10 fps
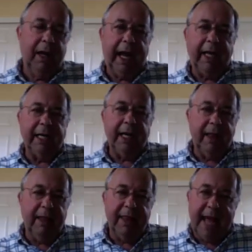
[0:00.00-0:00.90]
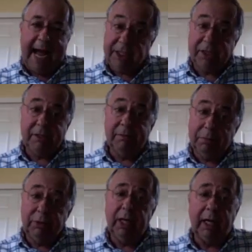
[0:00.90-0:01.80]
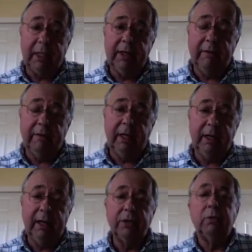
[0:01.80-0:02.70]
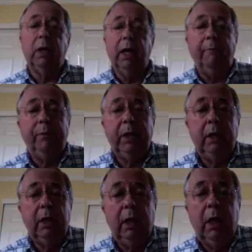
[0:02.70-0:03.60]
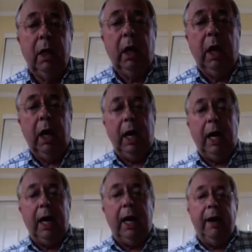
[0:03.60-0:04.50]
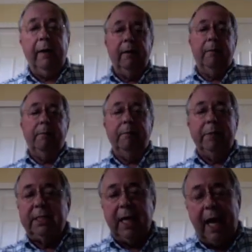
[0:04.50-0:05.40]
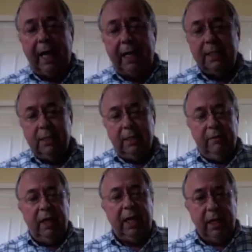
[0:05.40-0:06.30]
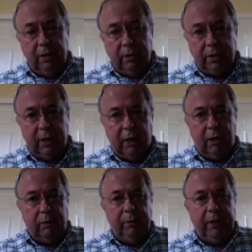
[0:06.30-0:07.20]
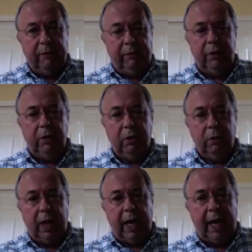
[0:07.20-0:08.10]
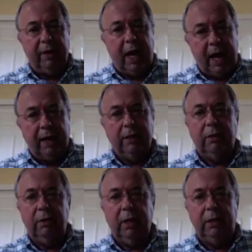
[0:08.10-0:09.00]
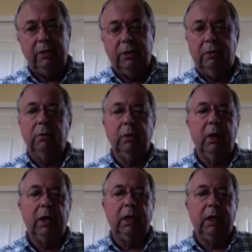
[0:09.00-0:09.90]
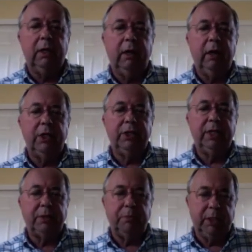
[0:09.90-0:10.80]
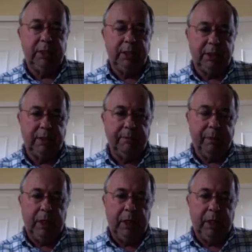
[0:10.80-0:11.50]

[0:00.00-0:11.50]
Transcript: And that's productivity as well. Uh, besides the videos, though, if you have not, you need to look at their assessment system